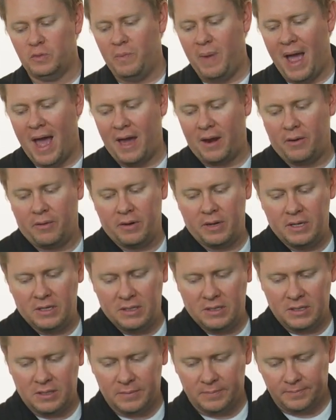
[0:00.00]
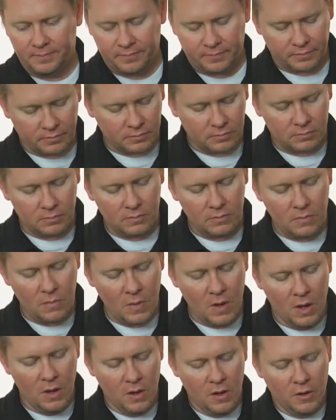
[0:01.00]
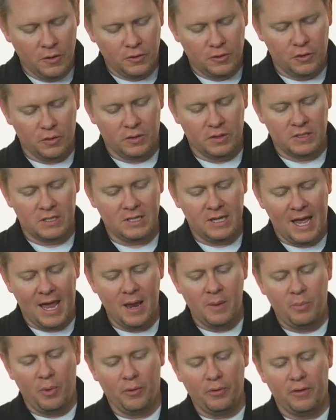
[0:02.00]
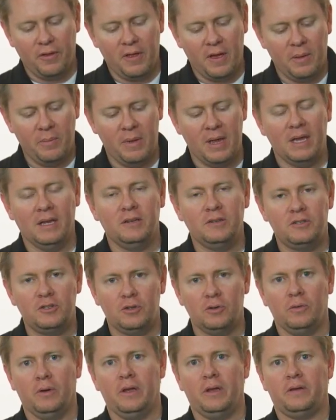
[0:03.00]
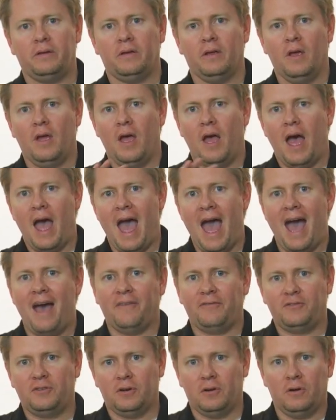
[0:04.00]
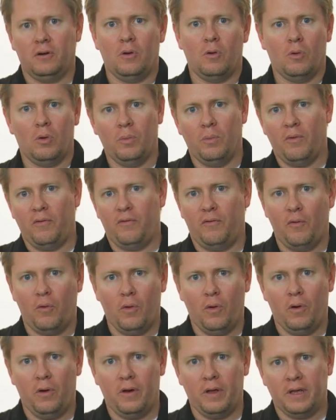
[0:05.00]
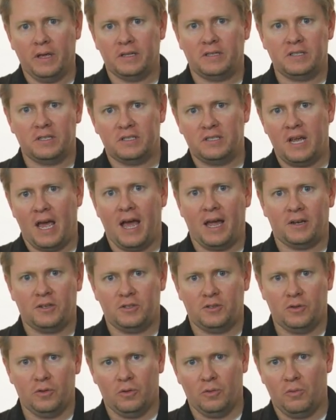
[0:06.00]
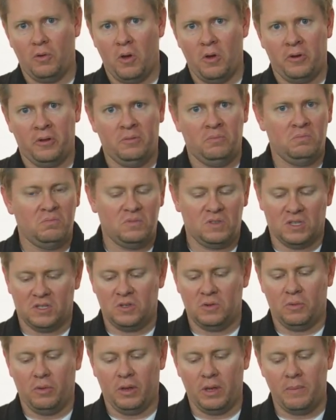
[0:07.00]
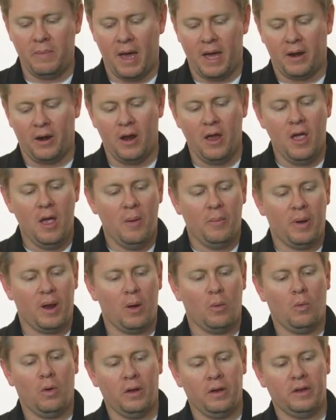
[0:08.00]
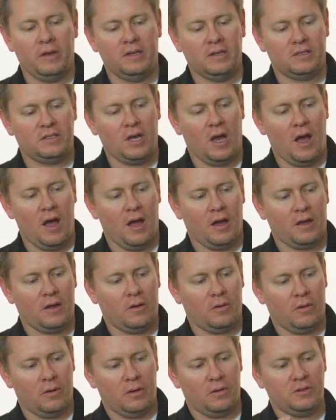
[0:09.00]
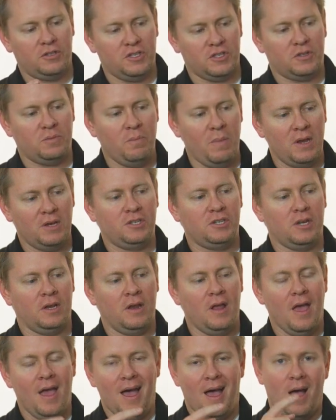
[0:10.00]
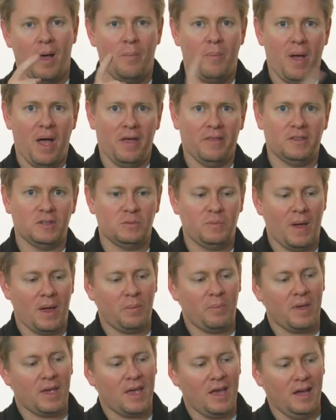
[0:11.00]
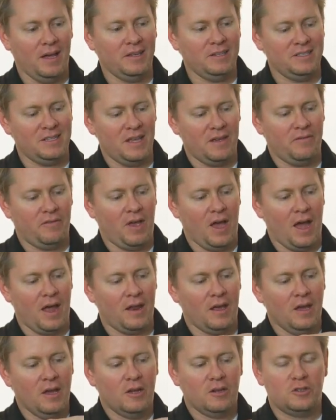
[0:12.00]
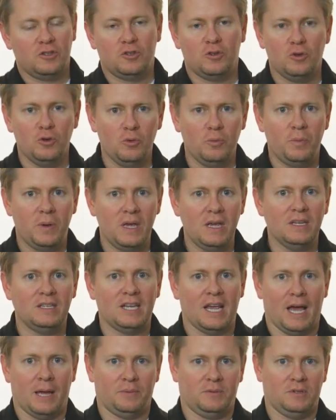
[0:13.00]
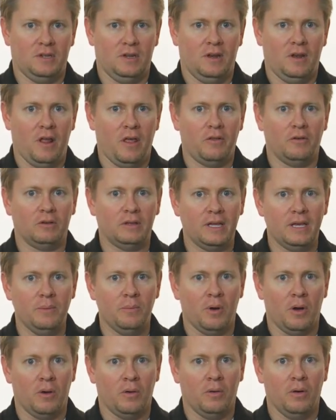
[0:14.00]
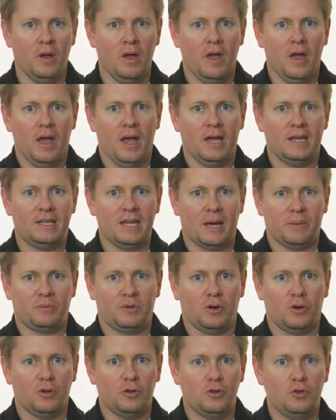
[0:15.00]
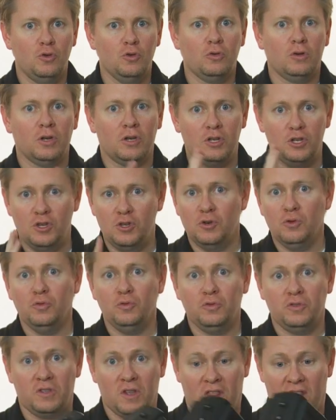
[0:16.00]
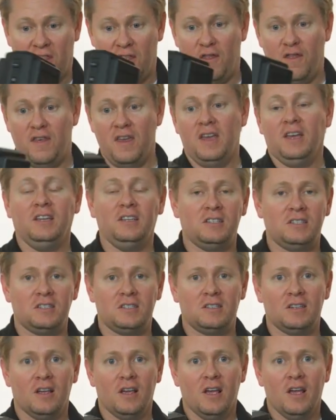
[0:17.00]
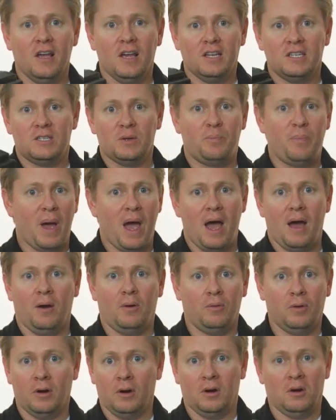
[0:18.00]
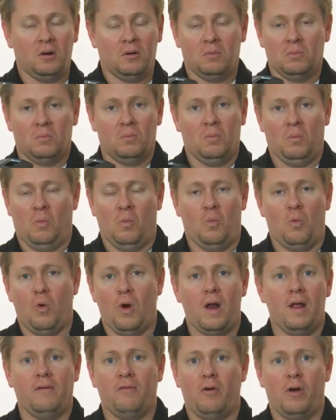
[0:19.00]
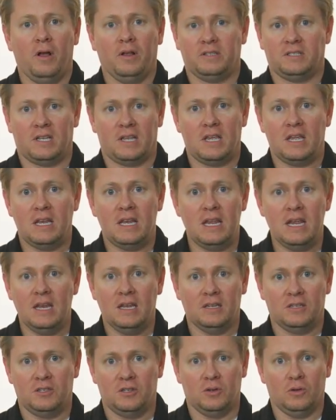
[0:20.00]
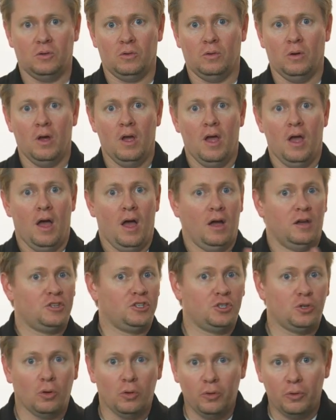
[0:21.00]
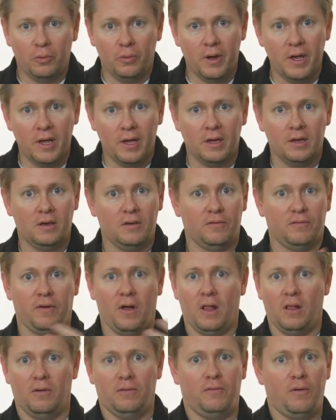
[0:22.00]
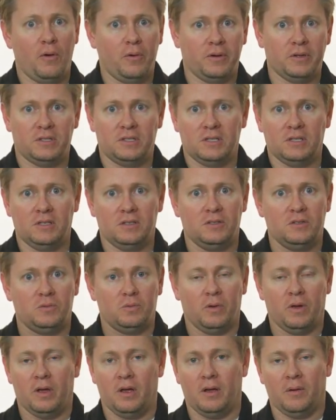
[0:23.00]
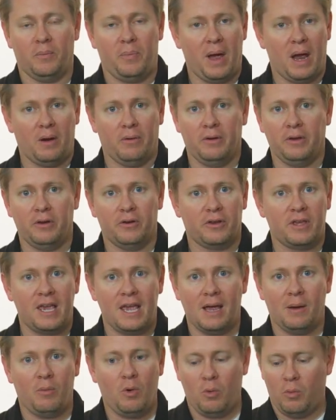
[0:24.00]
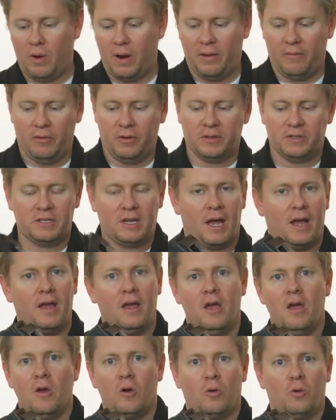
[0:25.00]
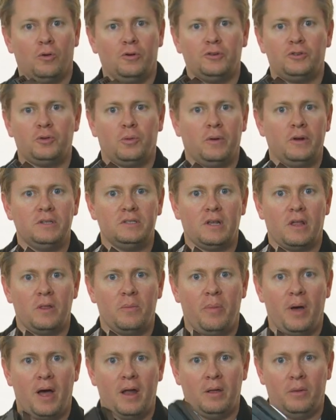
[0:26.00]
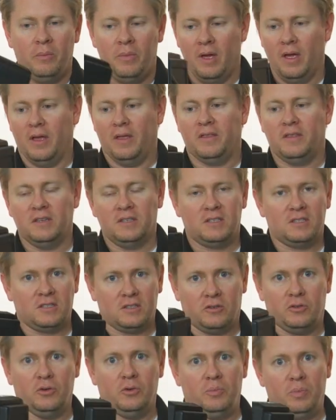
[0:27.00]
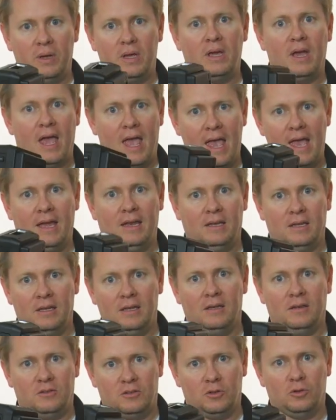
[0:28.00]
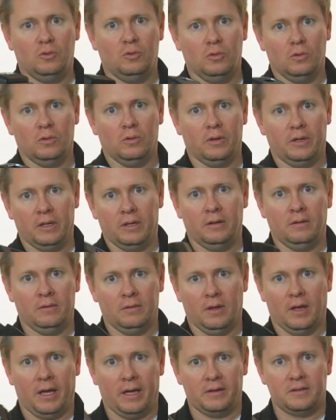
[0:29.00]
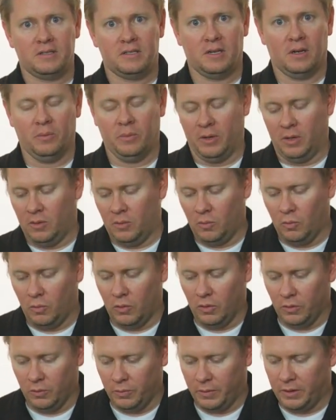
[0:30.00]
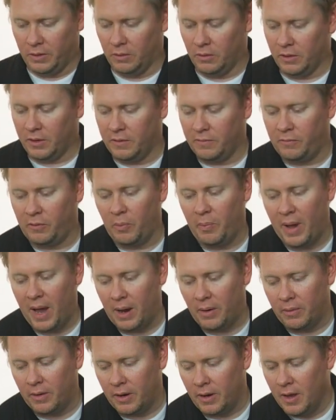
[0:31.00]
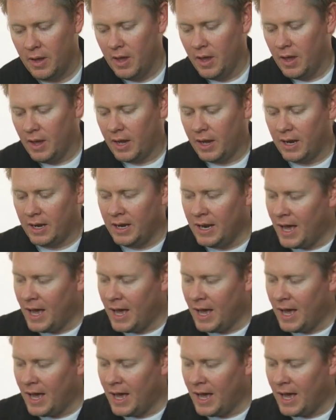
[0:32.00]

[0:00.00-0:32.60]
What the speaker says: batteries. So you can slide both of them into it after or before it's attached to the Ronin, doesn't really matter. But I wanted to talk or just mention about this mag because they've got 2 P-taps and another LEMO adapter. You could use this to power whatever else that you needed to. Shoulder rig, follow focuses, with powering your camera, whatever. It's got quarter 20s on the bottom. This could be a handy tool in that cinema world when you're looking for power. Kind of